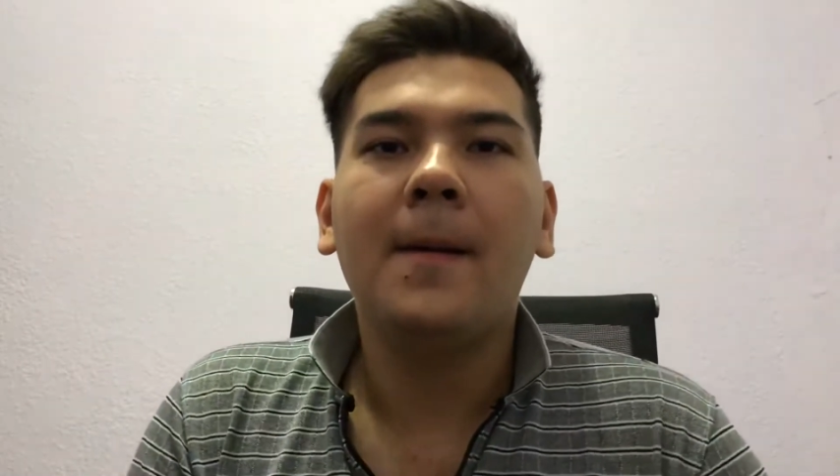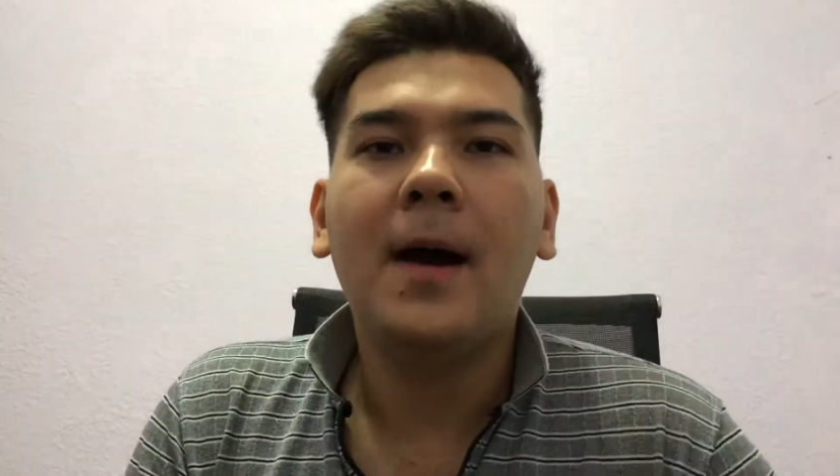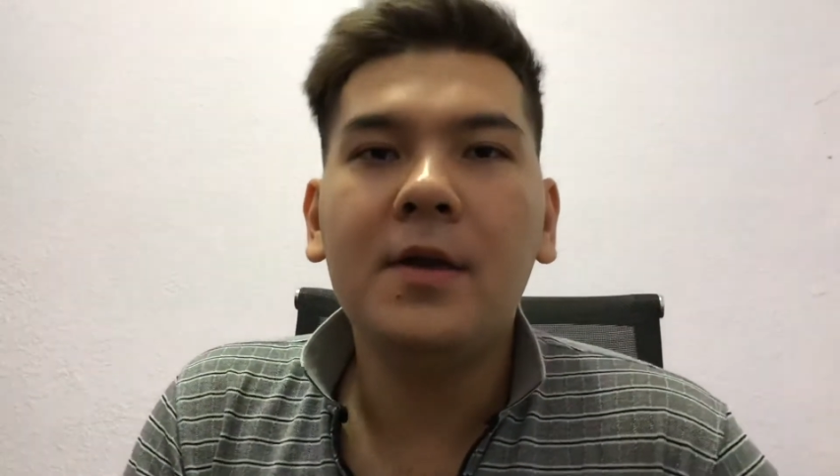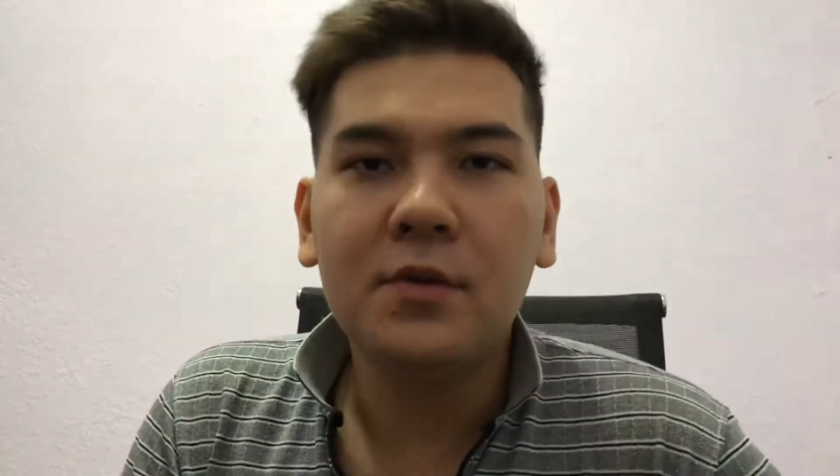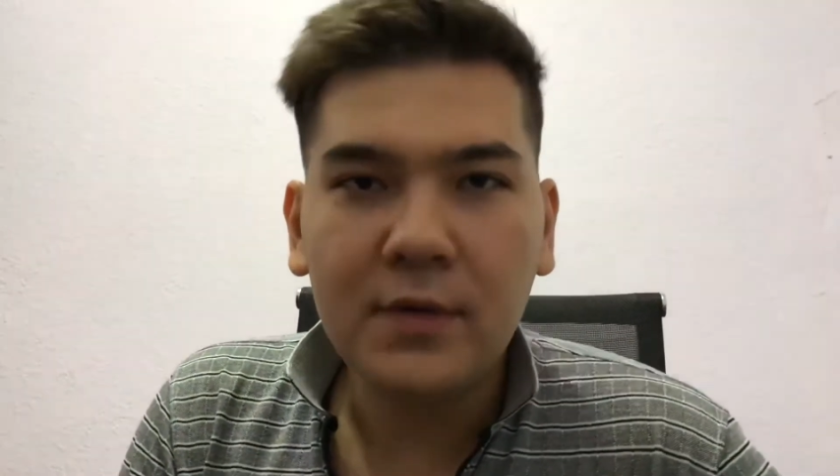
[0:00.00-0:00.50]

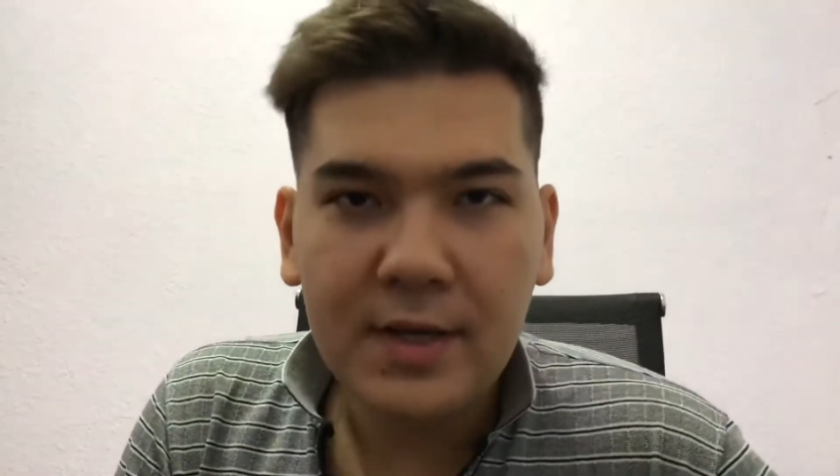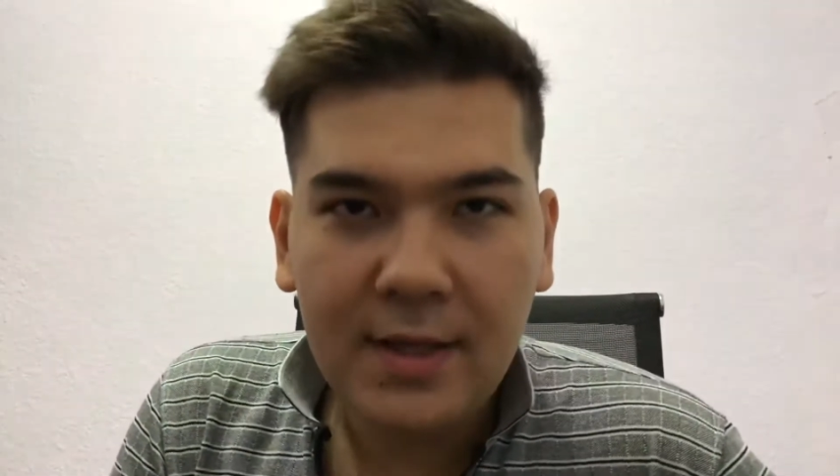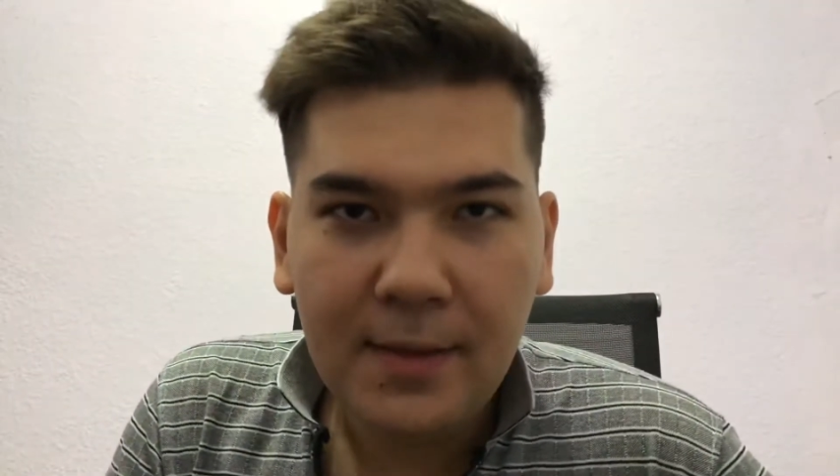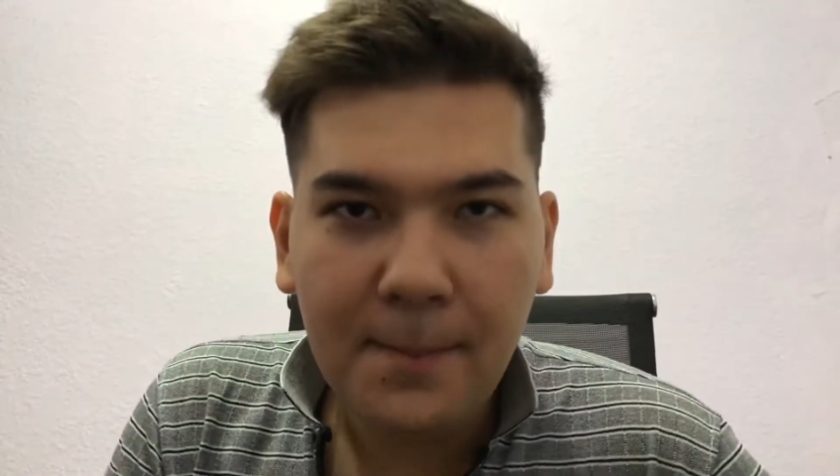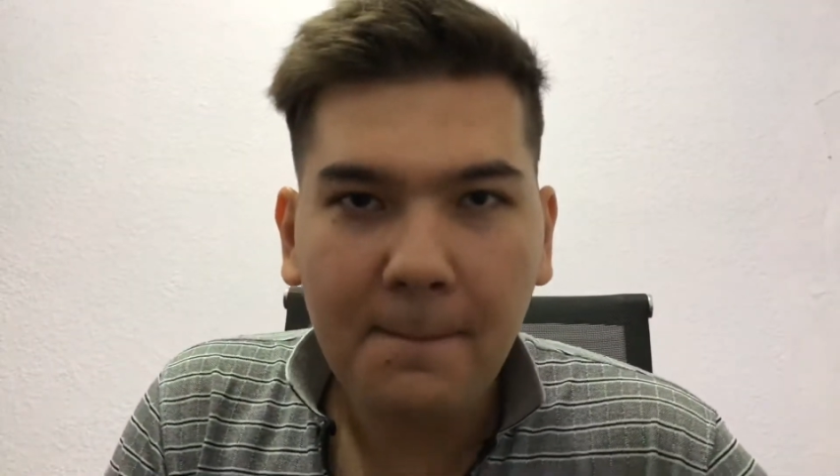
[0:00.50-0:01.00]
Are you
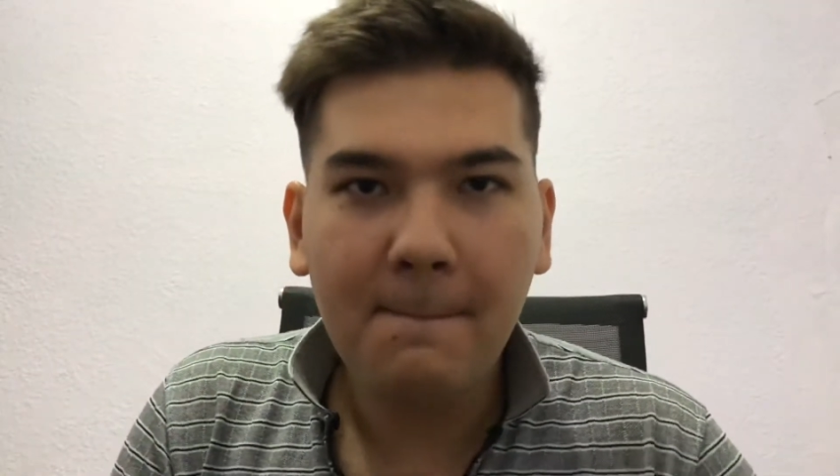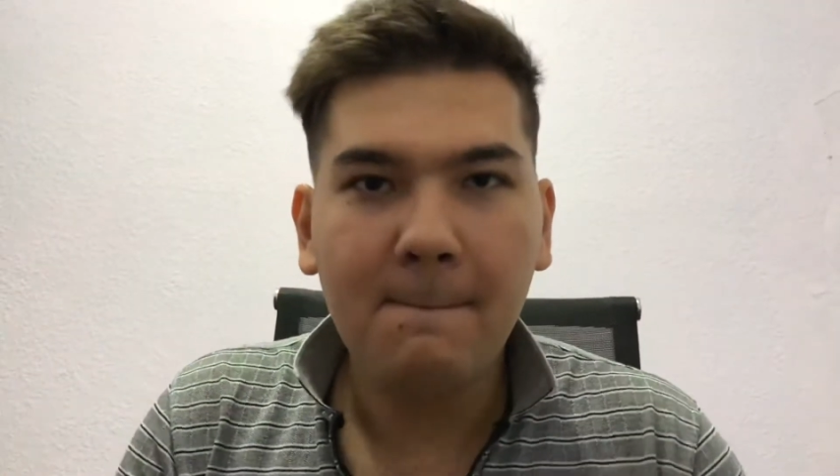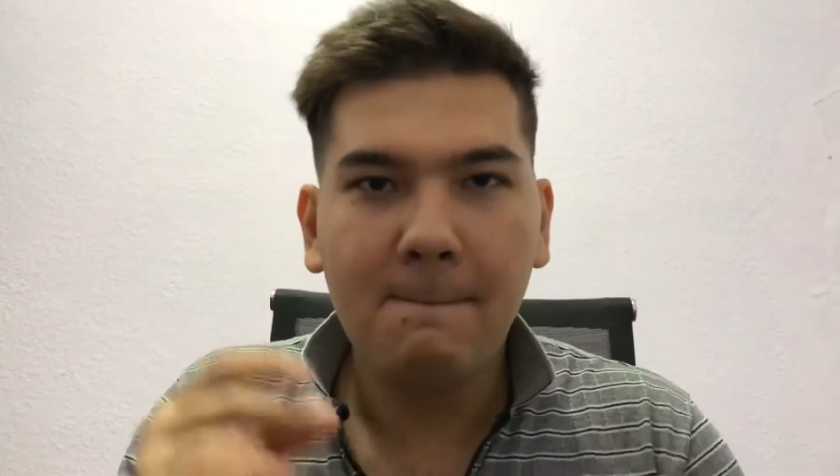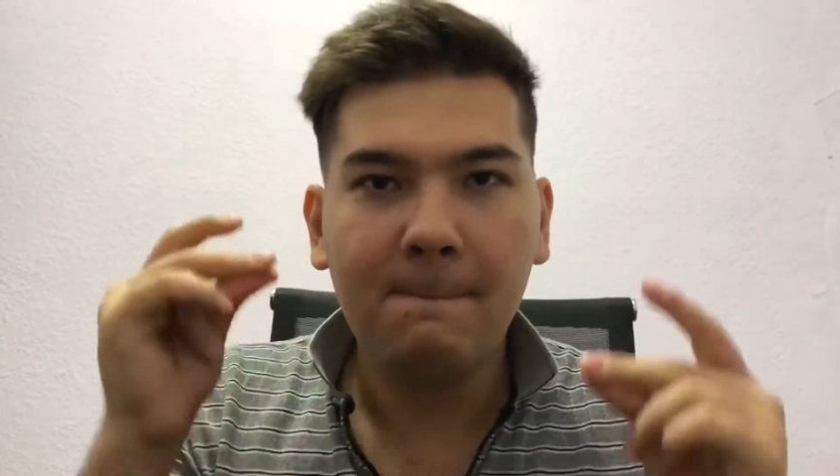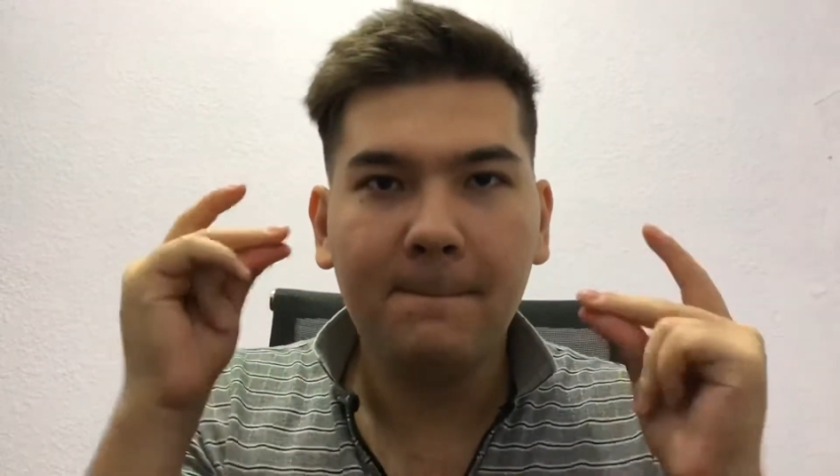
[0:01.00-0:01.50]
ready?
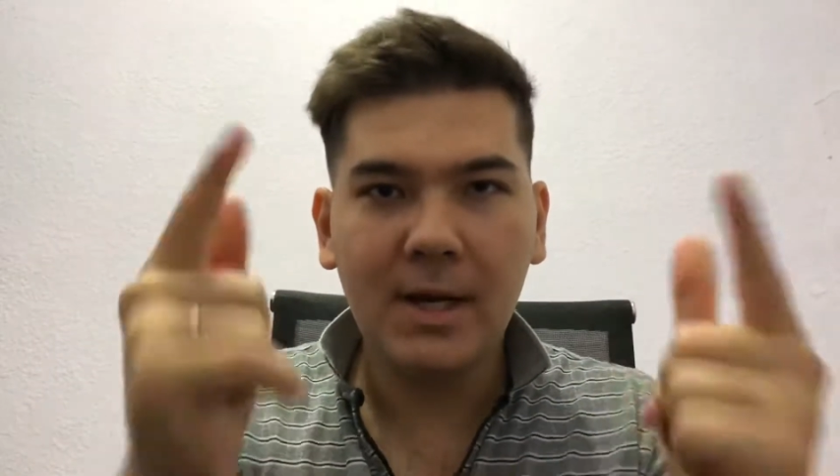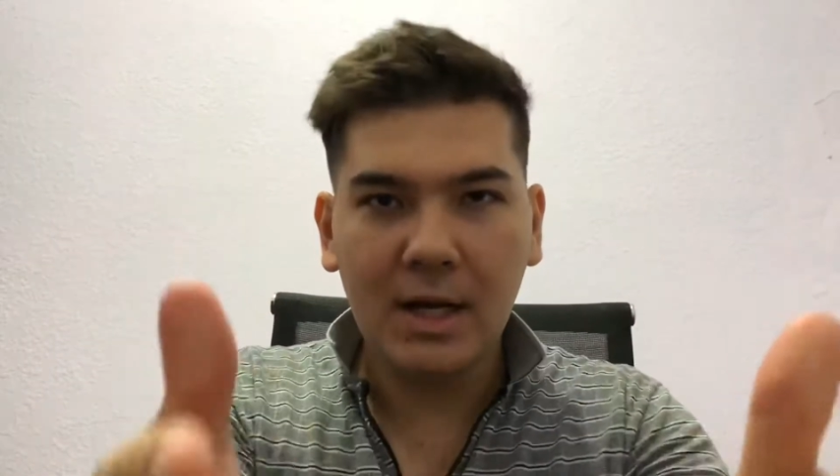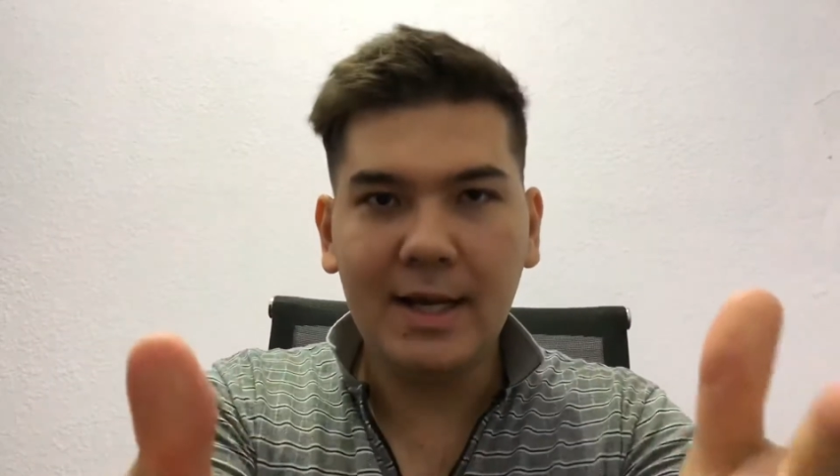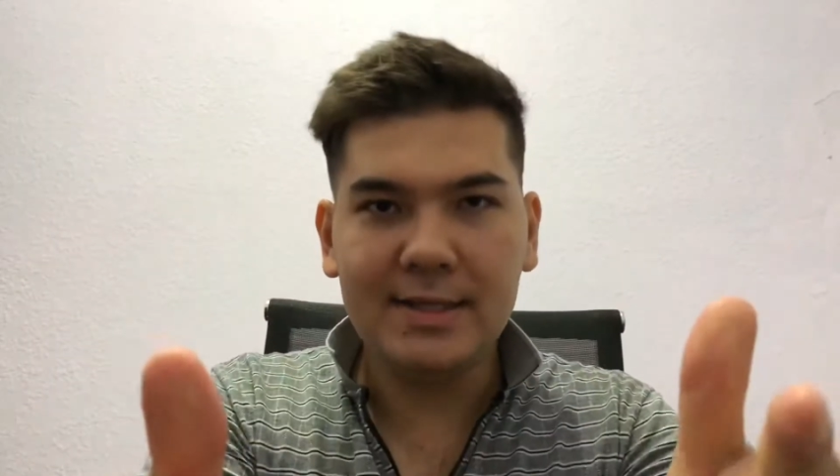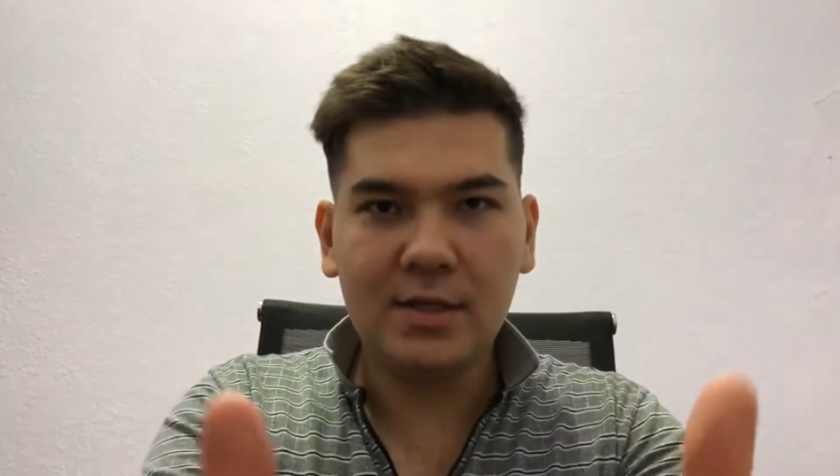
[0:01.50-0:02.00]

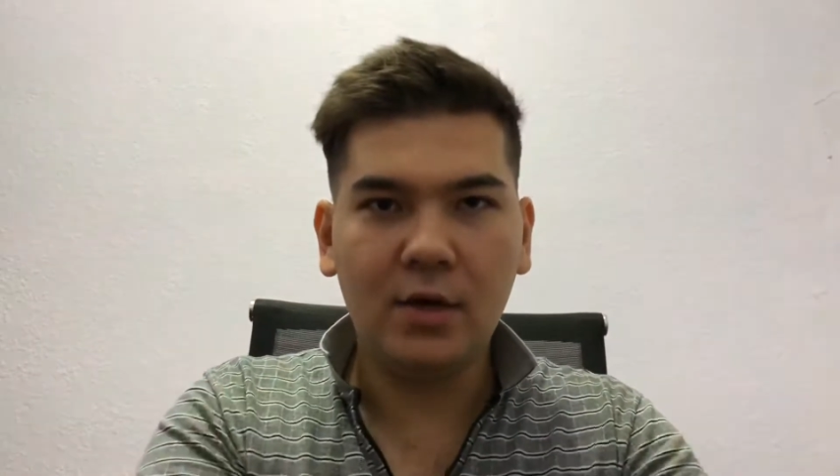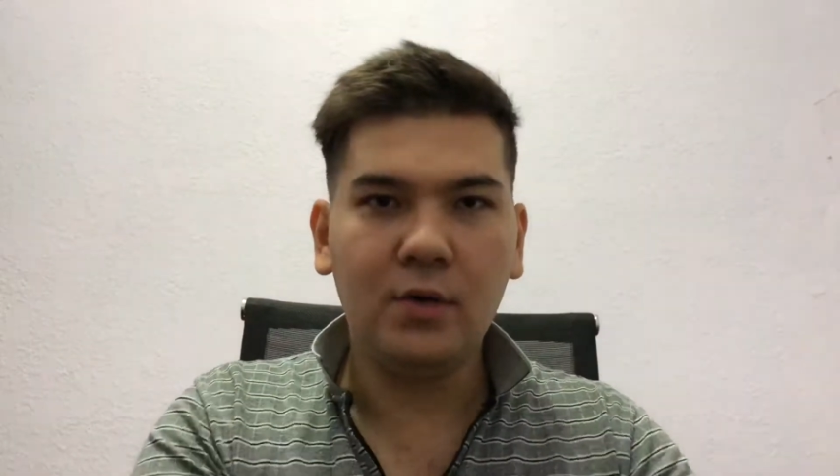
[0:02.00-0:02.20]
Let's go.